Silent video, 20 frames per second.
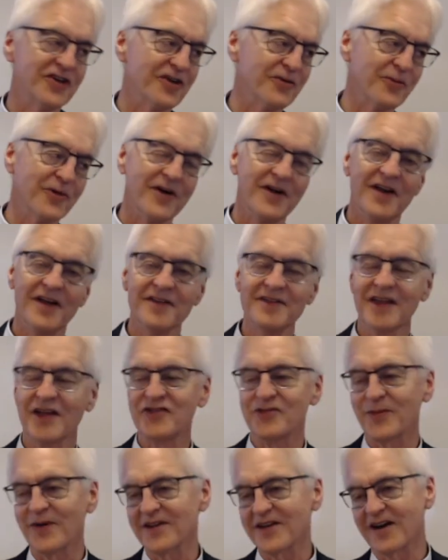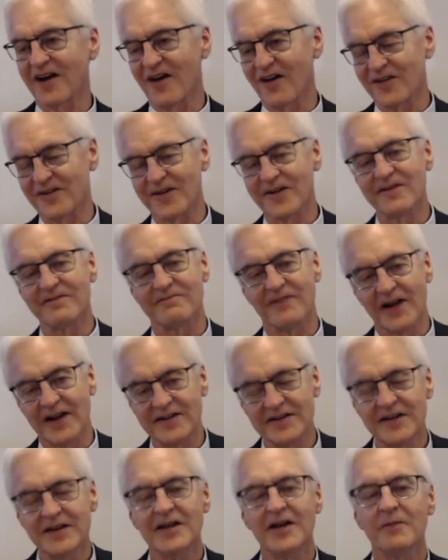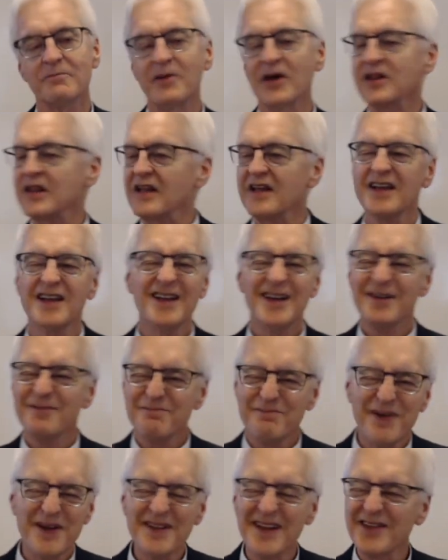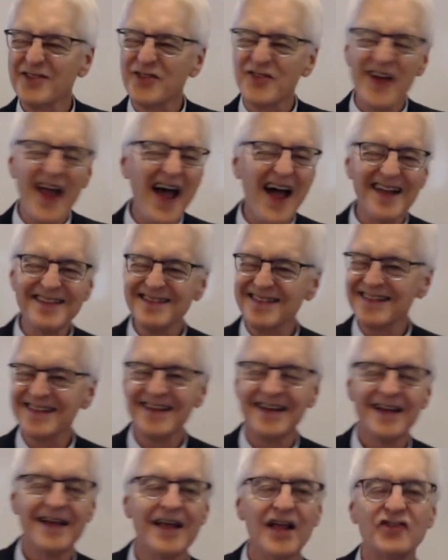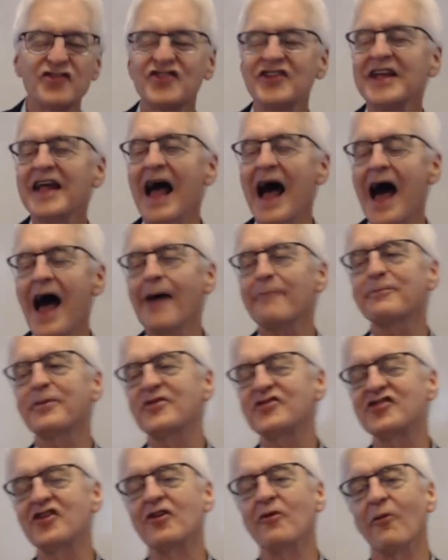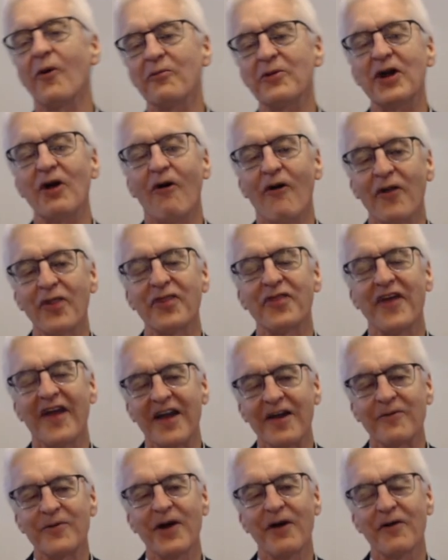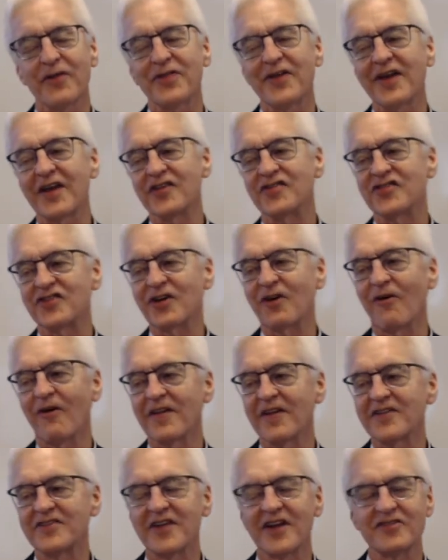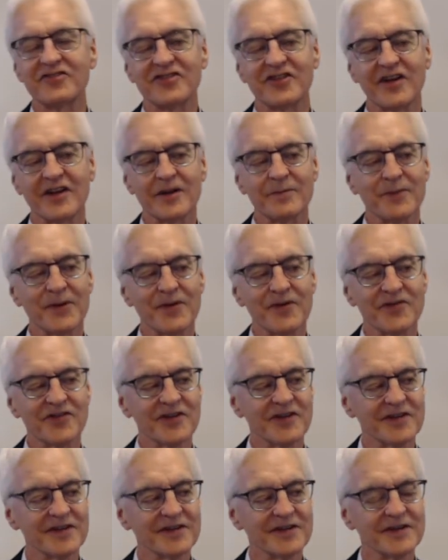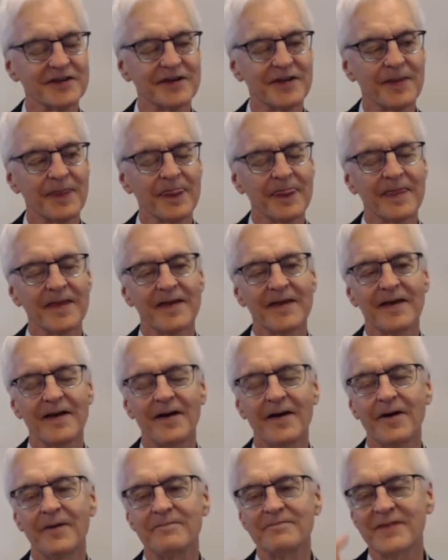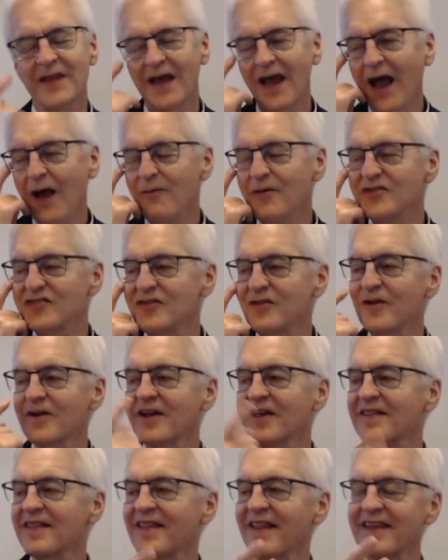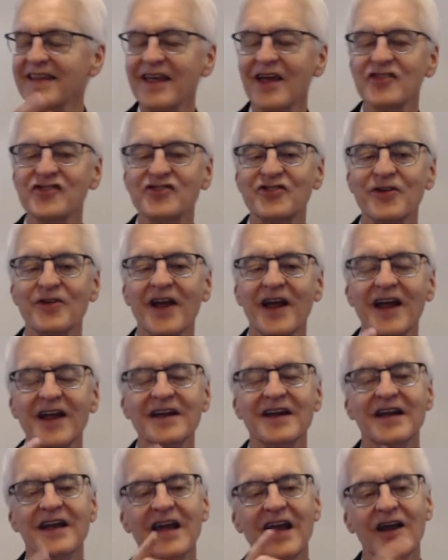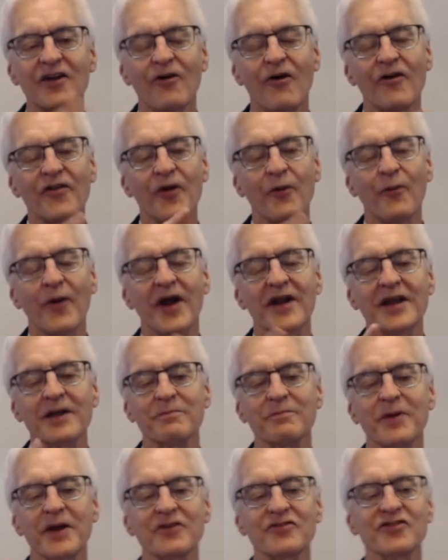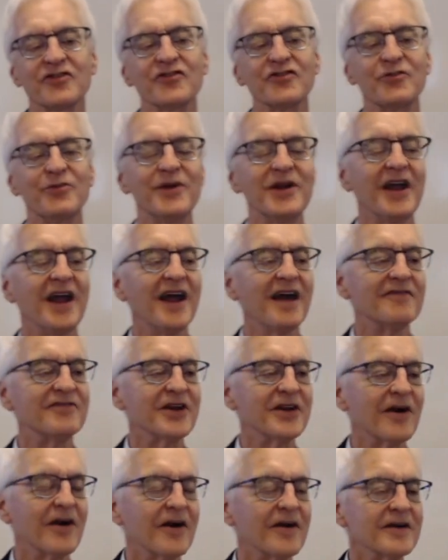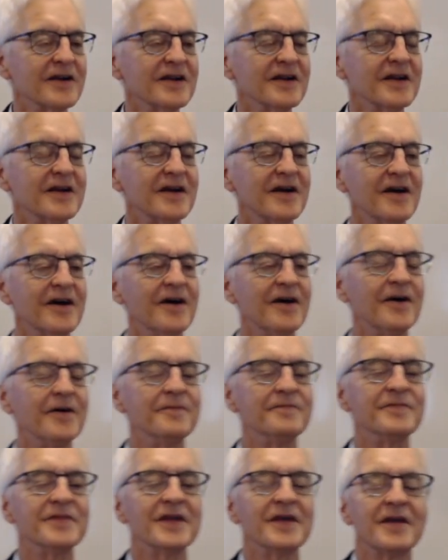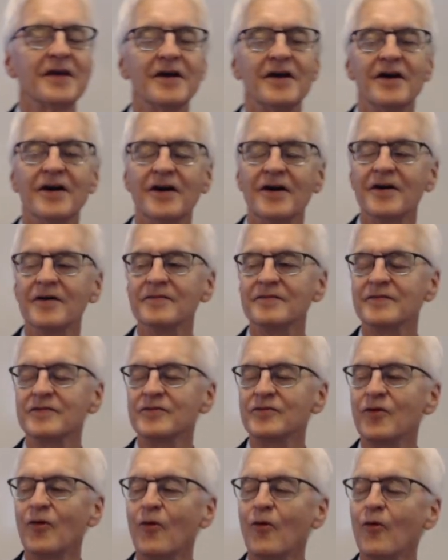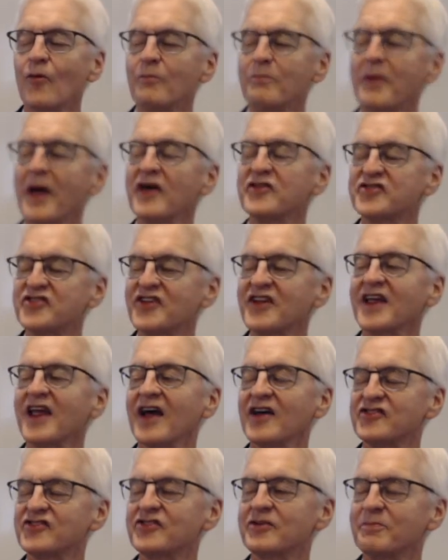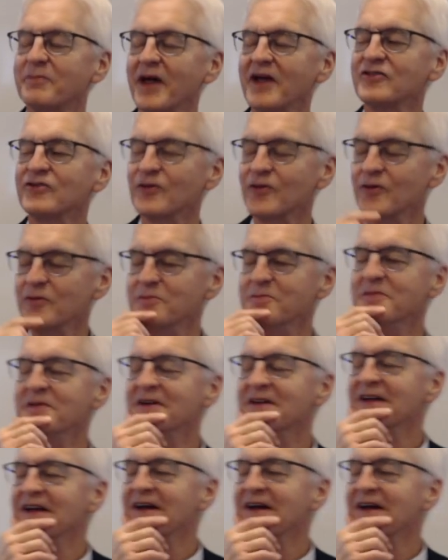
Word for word: year we're in. That's why the color, right? But but it's not. It's the opposite of what we all think. We all think it's to call attention to the person. Um, I was looking yesterday at all the wedding pictures we have in our uh, uh, old best guest bedroom.